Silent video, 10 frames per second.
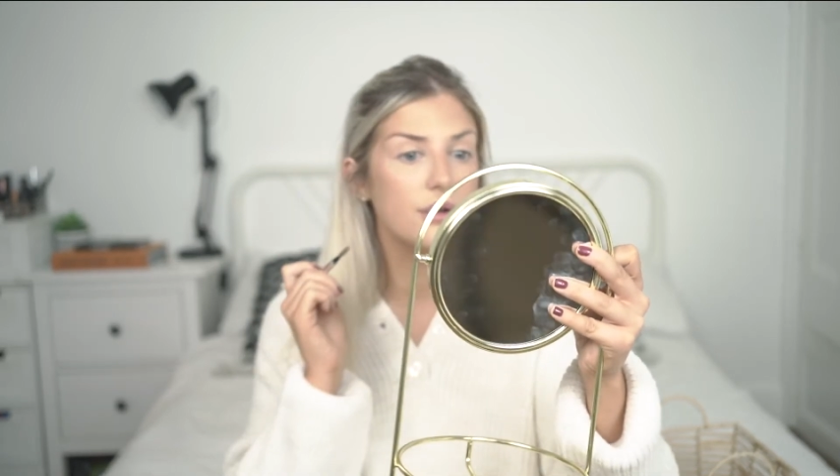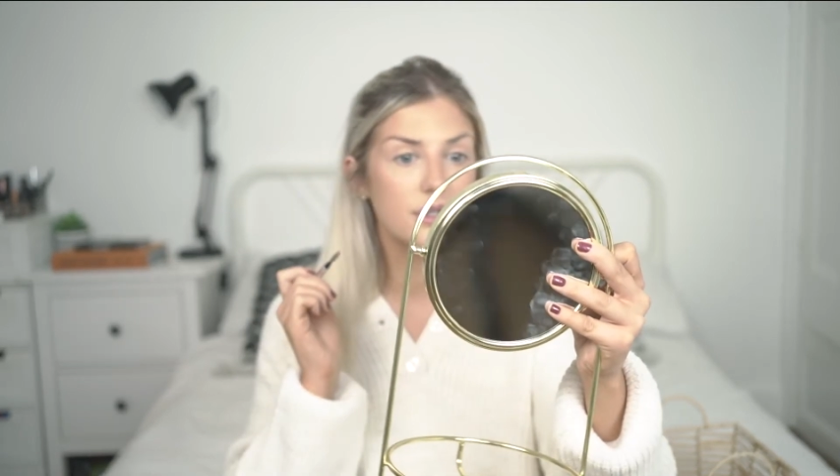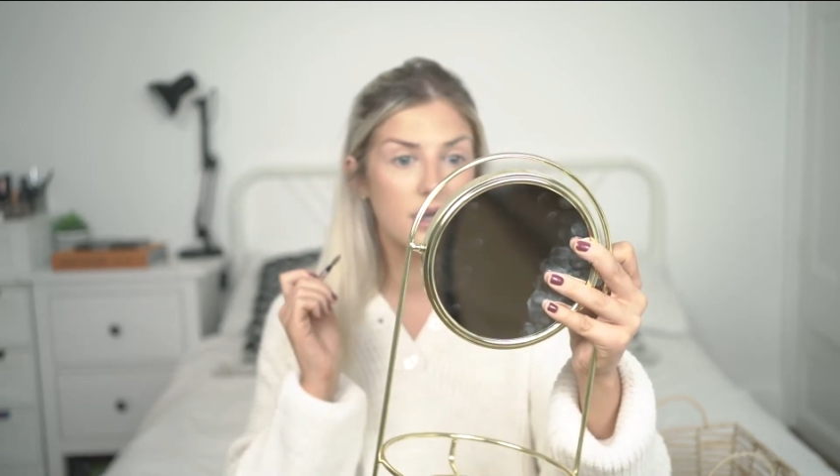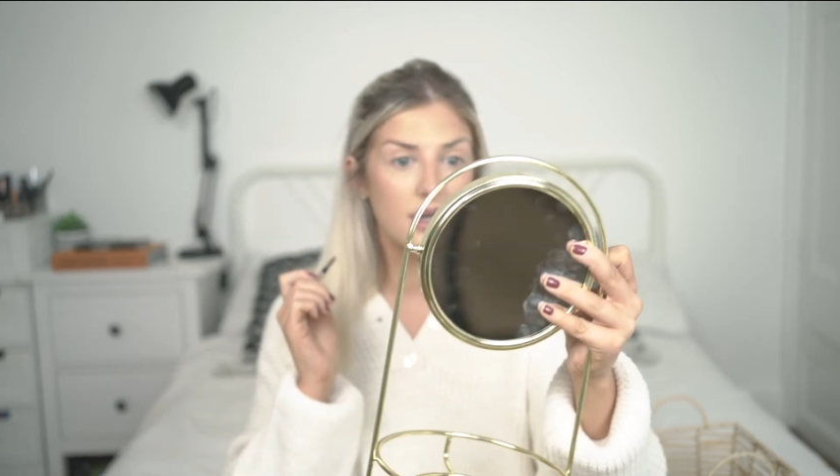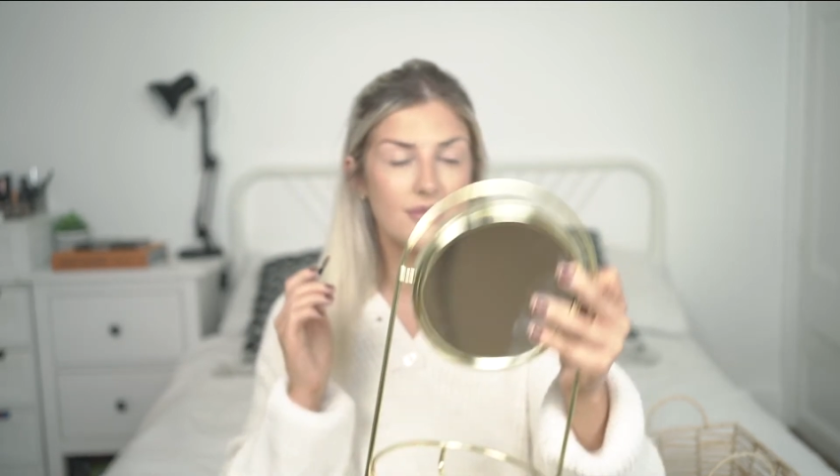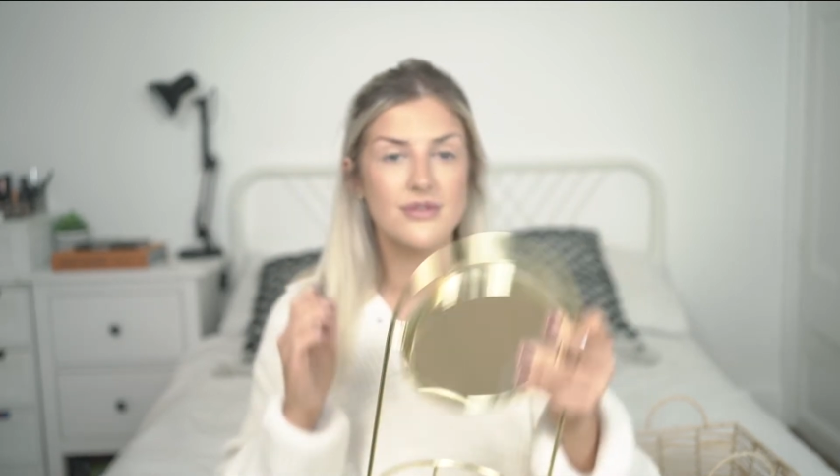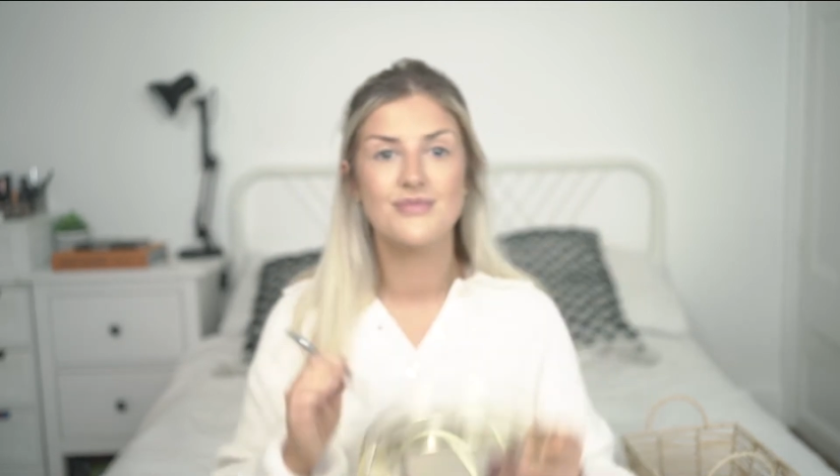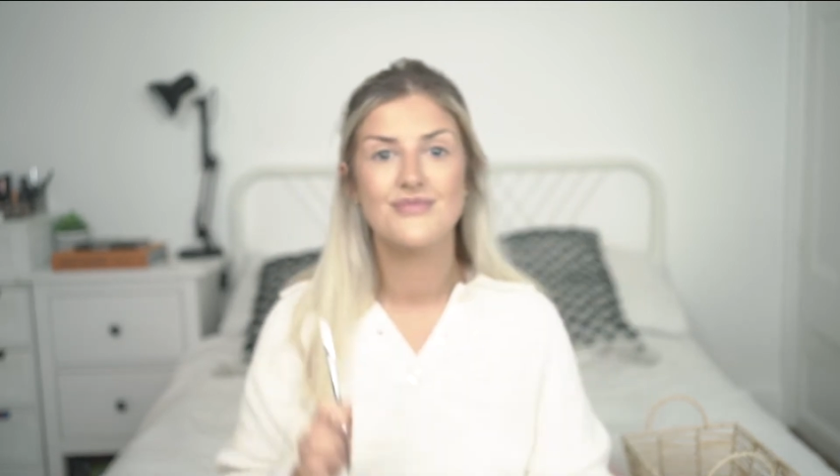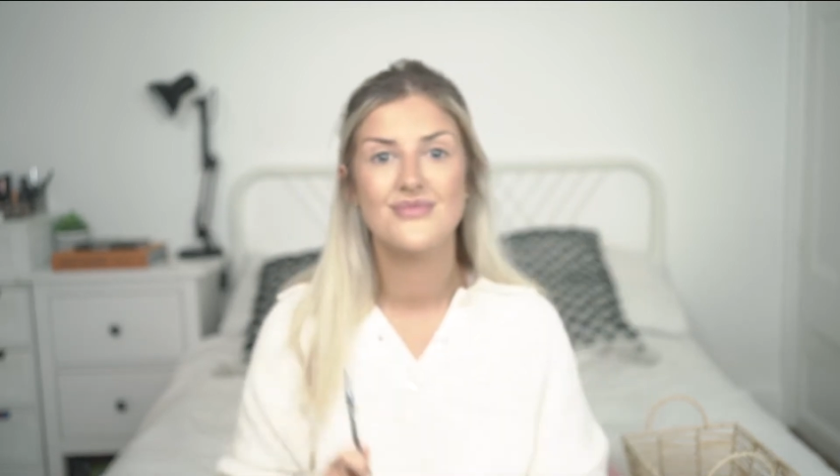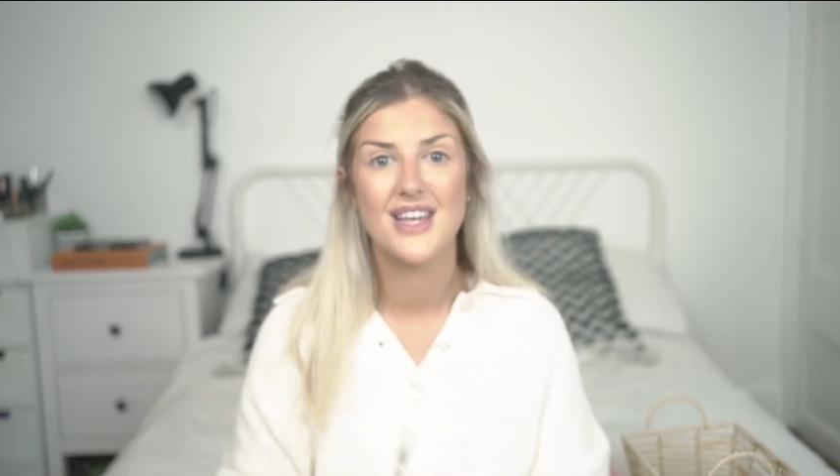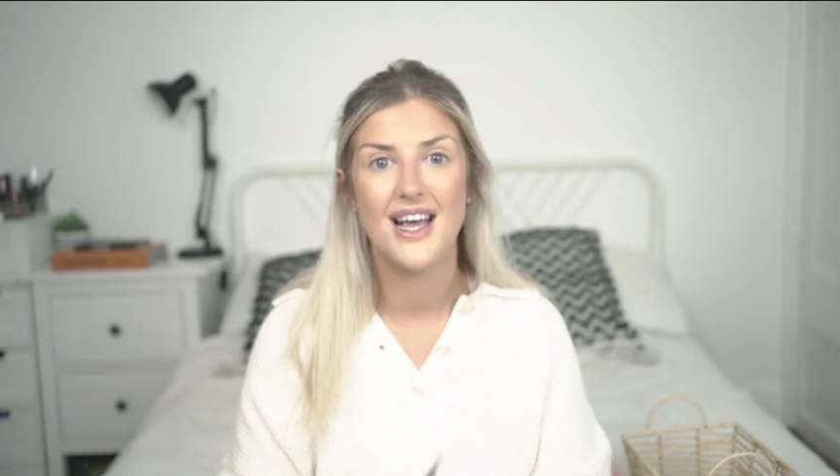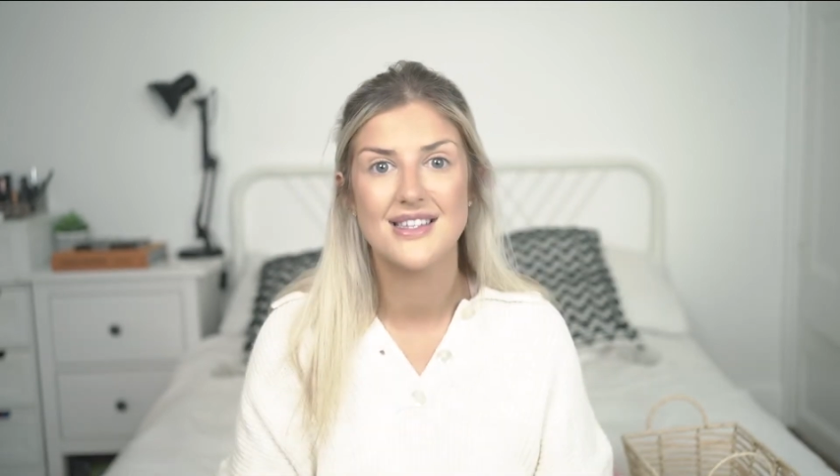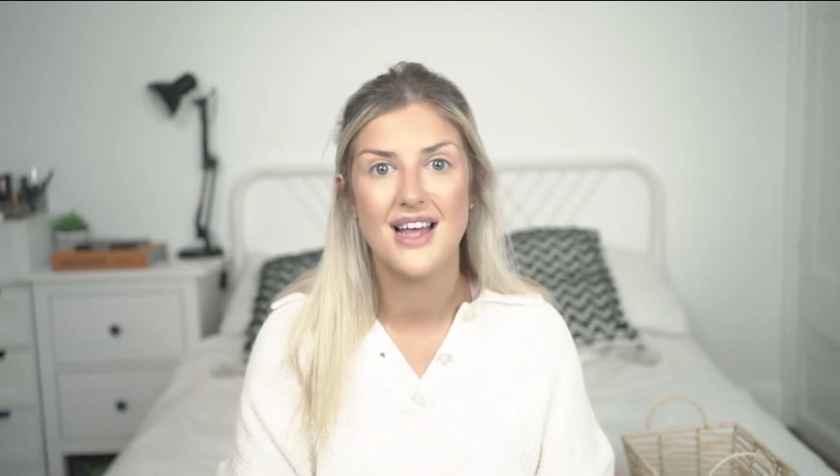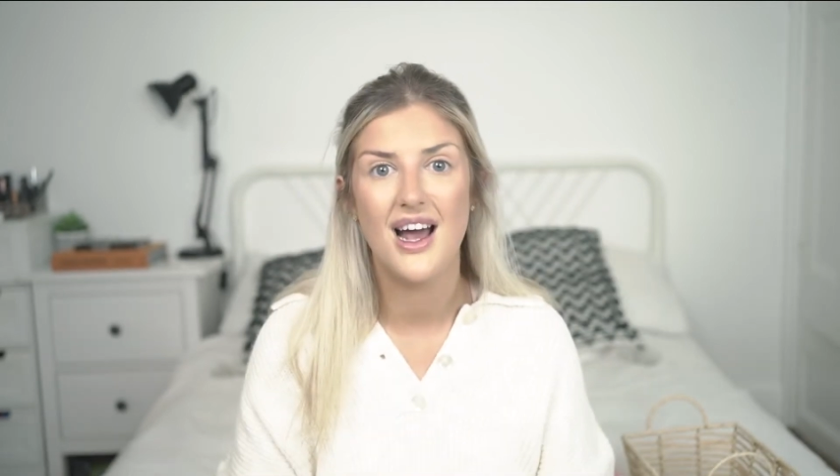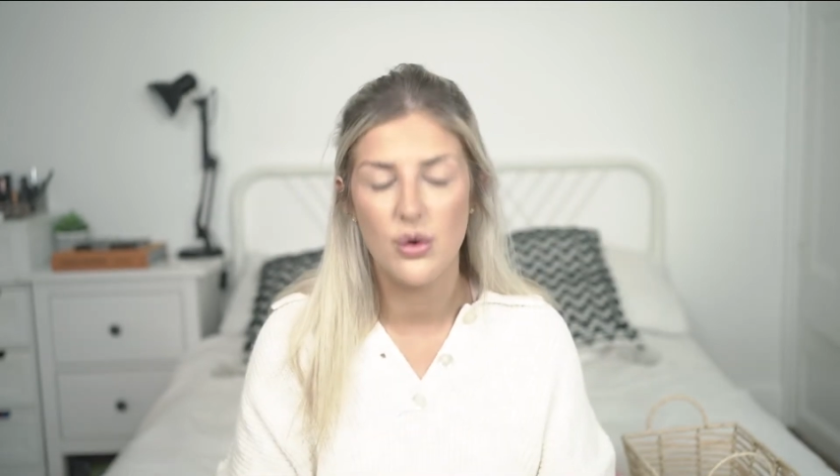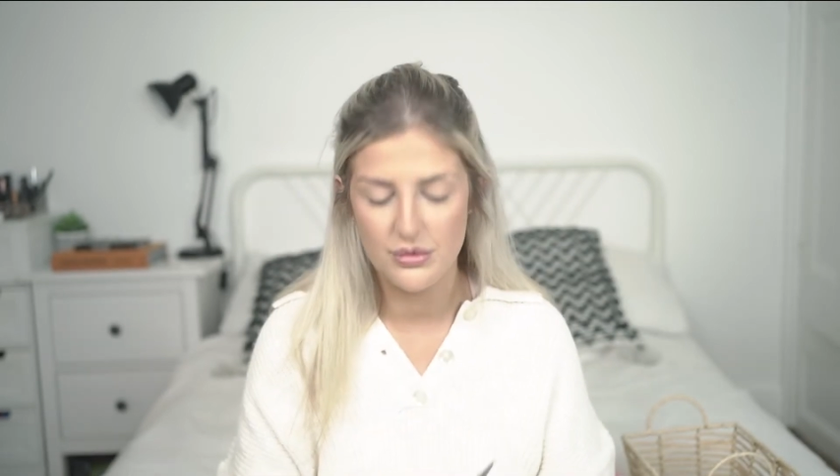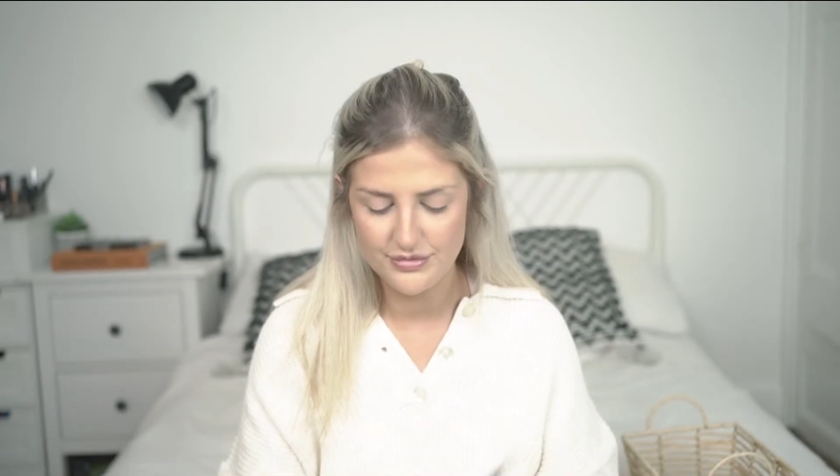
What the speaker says: just kind of gets that out.